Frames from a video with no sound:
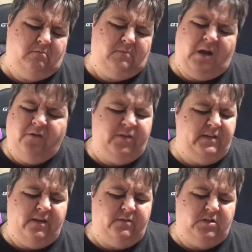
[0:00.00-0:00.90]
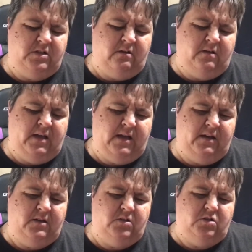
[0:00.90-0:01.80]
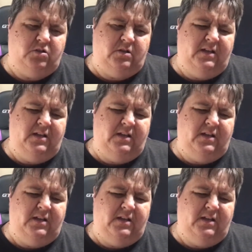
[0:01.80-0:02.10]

I don't think that was Shell Cottage.